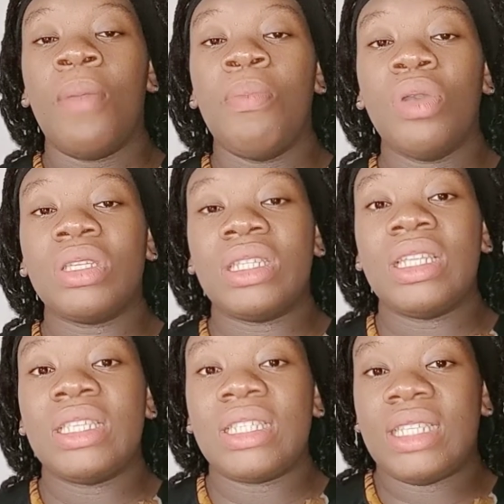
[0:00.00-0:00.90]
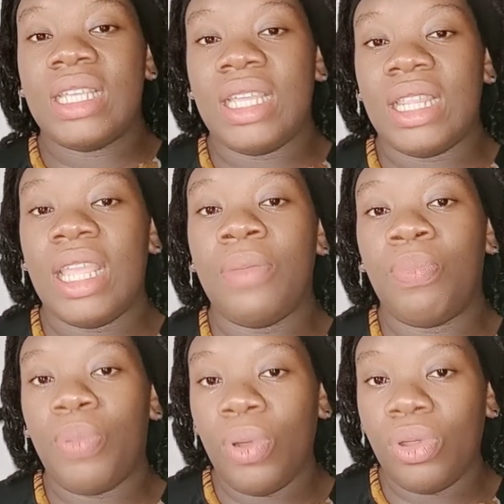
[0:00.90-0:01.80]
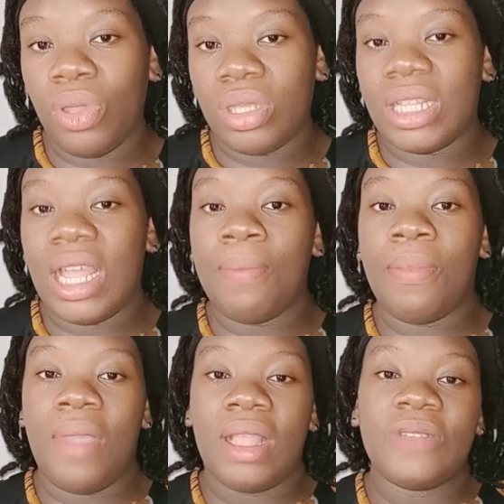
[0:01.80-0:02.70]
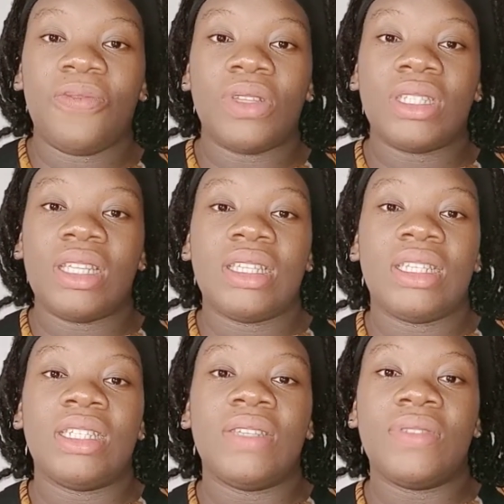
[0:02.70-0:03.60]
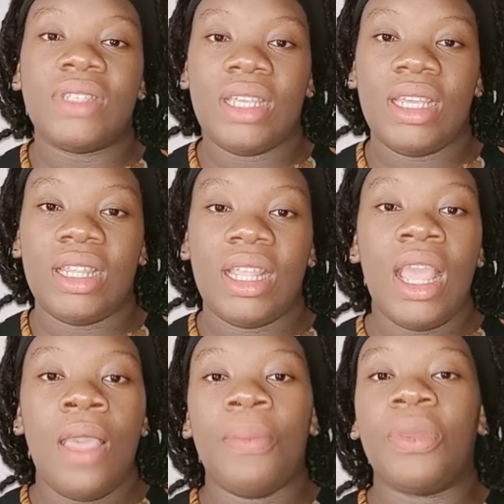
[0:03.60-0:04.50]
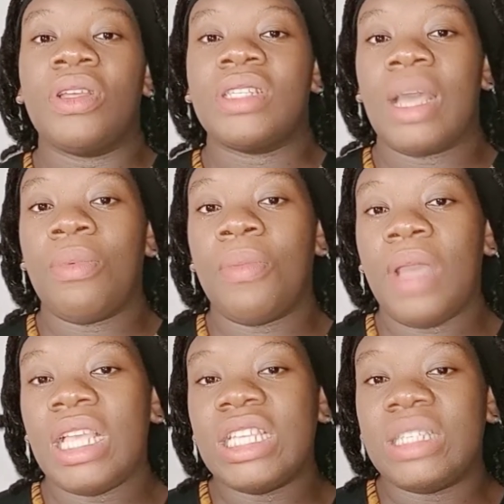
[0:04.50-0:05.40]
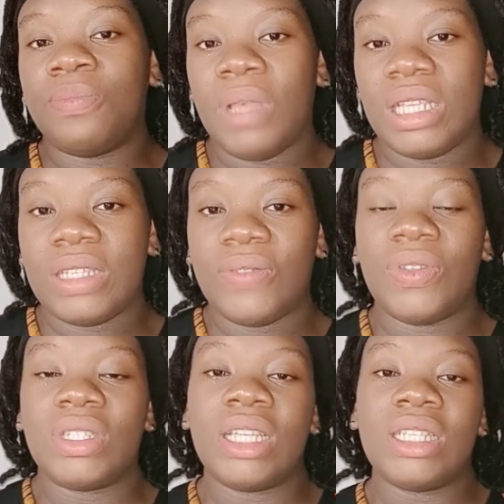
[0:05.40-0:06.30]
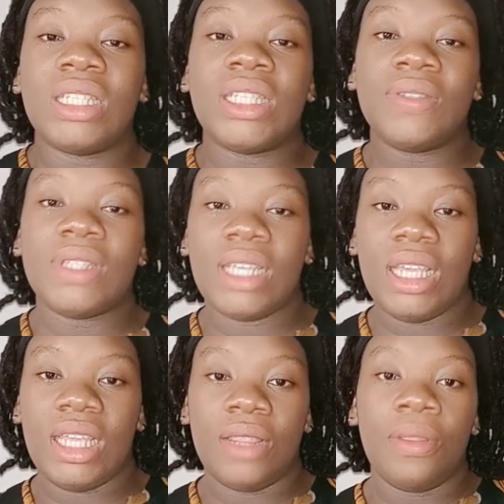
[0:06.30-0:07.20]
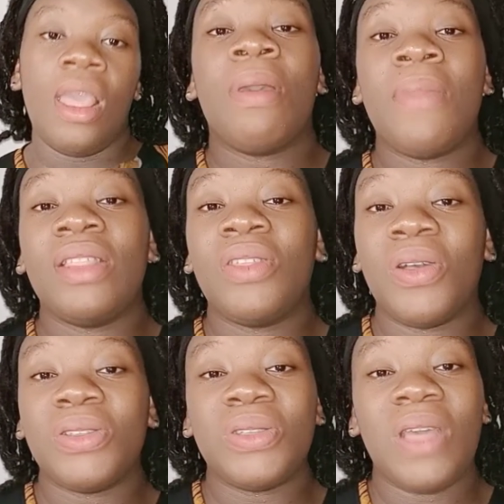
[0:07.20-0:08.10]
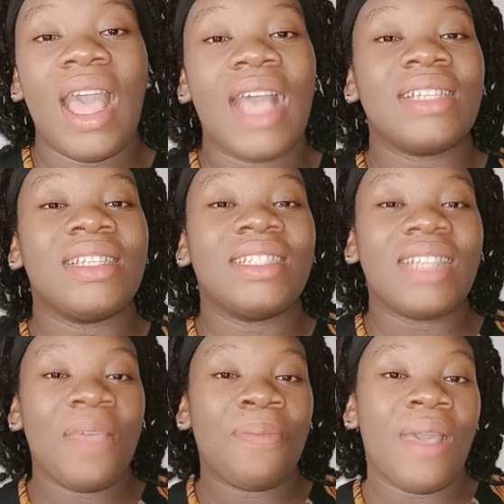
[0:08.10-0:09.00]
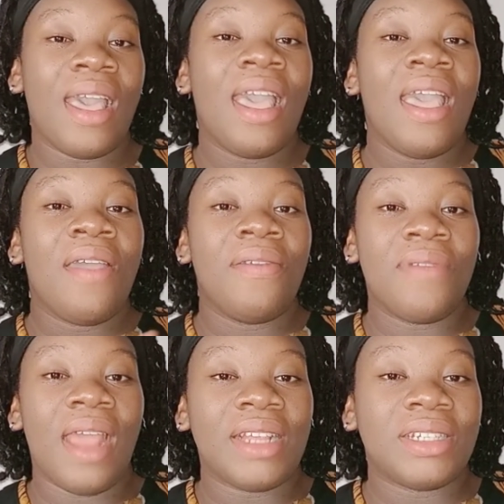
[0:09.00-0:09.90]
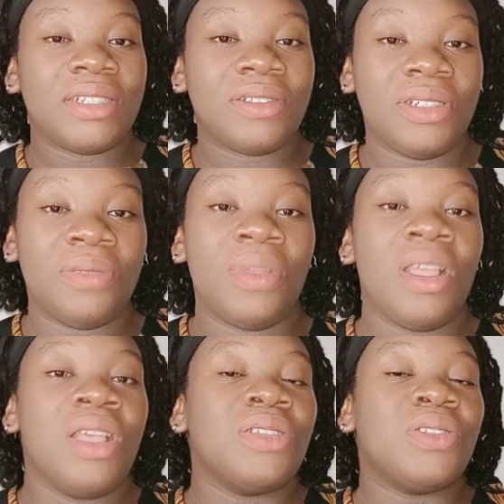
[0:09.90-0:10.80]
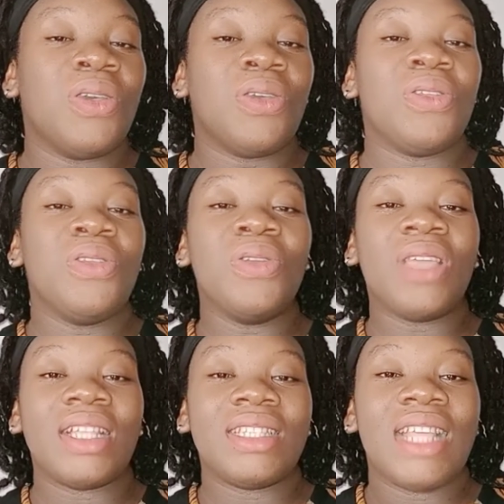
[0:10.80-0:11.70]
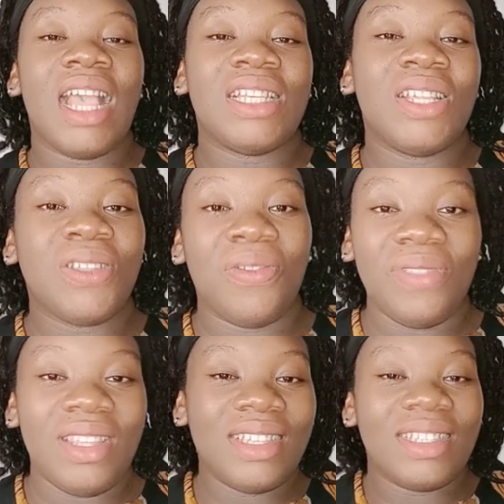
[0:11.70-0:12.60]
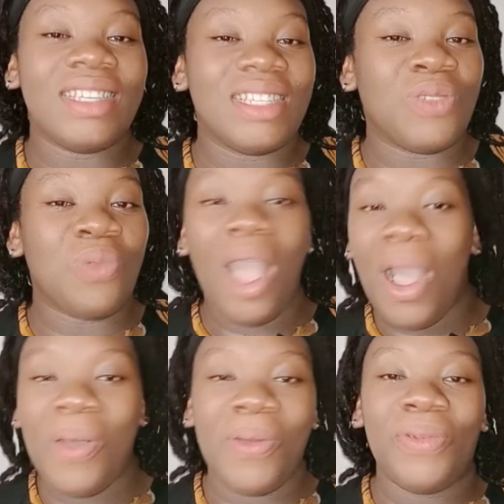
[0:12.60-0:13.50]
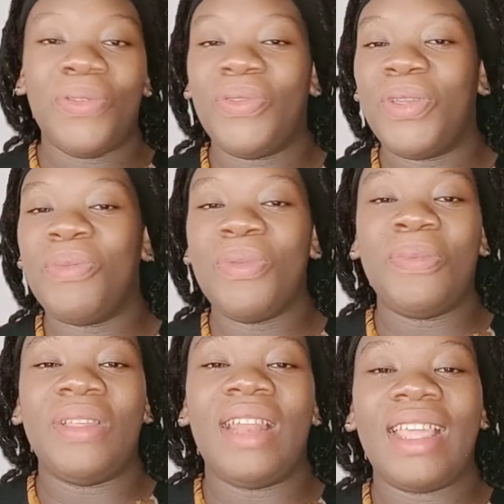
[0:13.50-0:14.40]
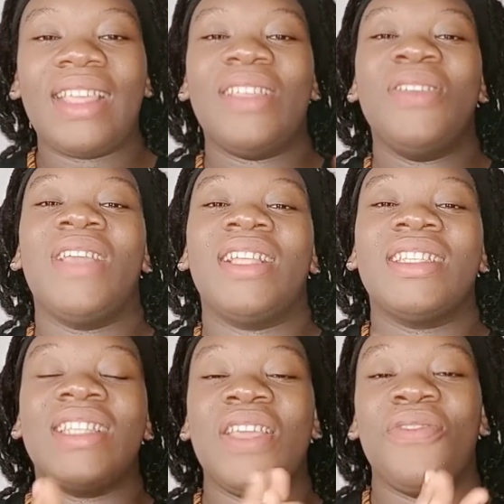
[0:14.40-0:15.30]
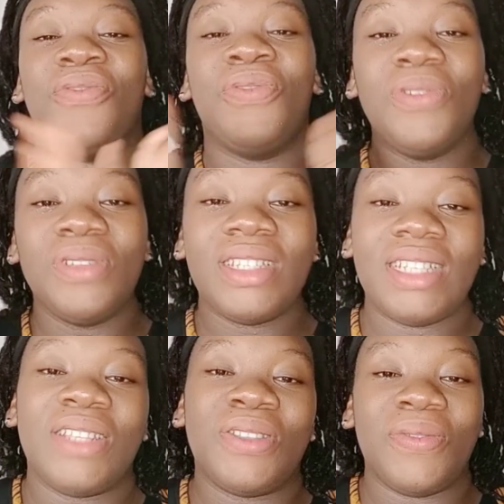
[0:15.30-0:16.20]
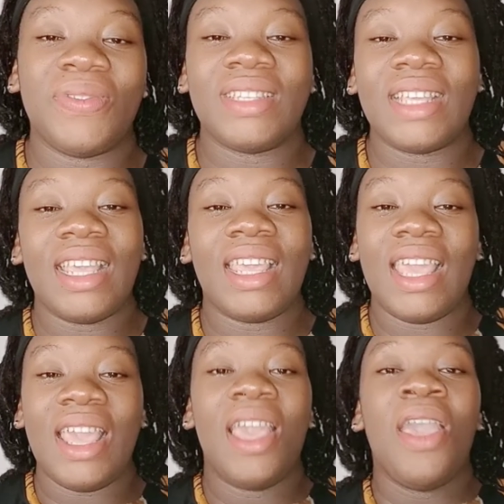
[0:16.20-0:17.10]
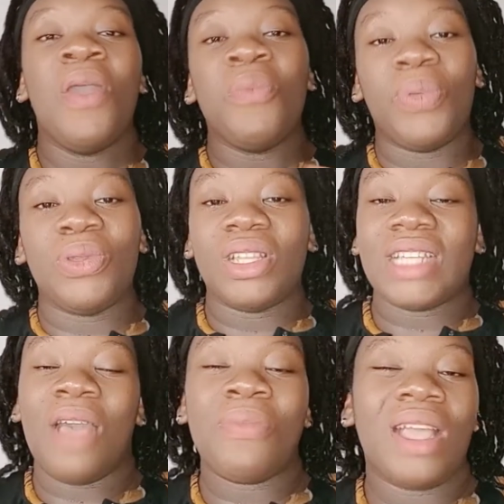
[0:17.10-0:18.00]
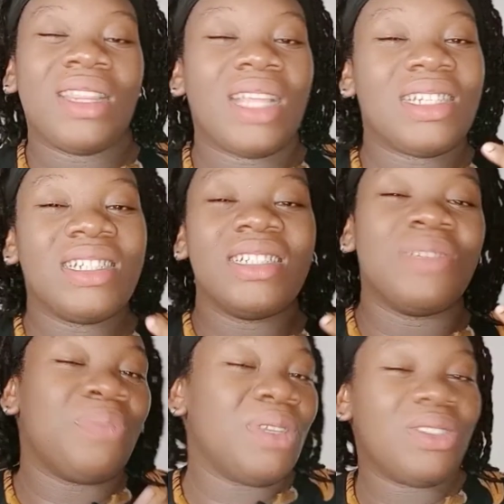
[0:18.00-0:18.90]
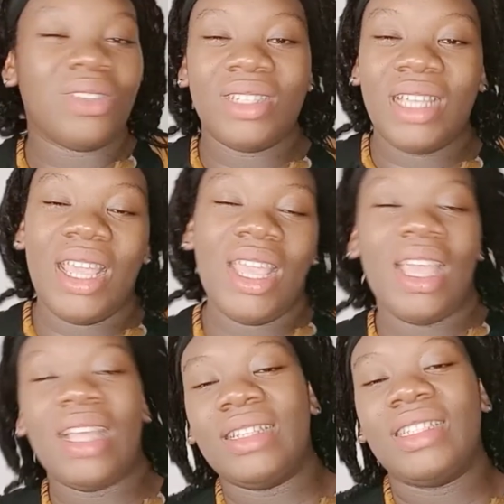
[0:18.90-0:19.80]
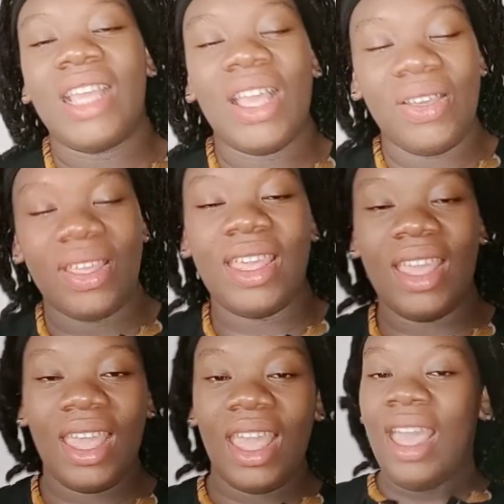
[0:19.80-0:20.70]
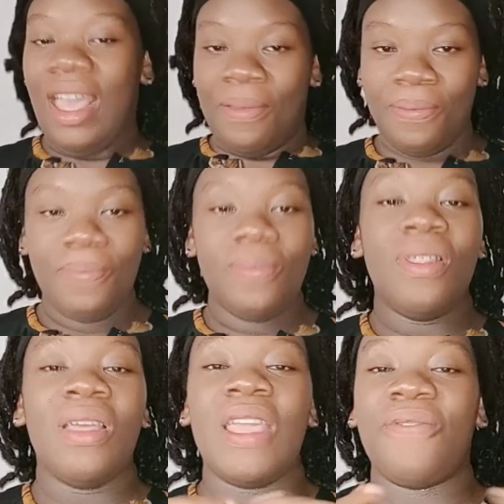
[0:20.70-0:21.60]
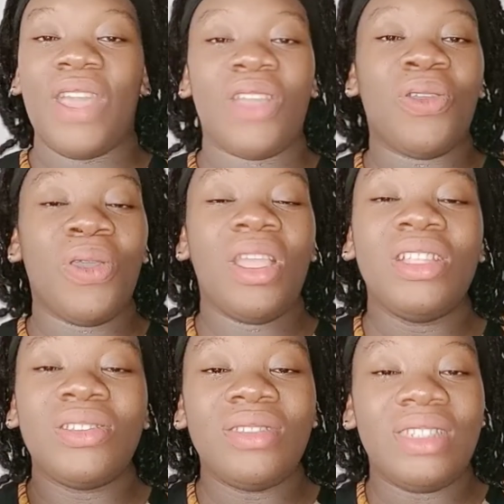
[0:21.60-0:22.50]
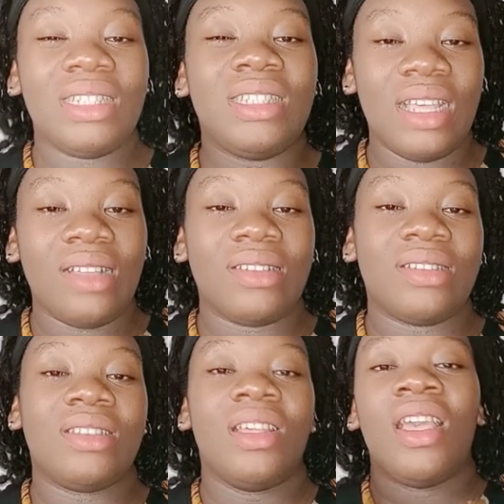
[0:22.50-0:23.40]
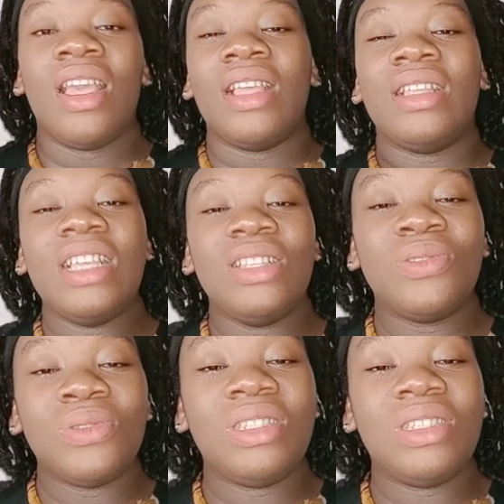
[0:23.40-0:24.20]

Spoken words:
mostly seen in products that are meant for sensitive skin, because chamomile is best for sensitive skin. Sebamed also has diaper rash cream. So you getting a set of this is wow for your baby. Like, you getting a full set of skincare products. I'll be attaching the pictures here and there, okay? If I go into details, into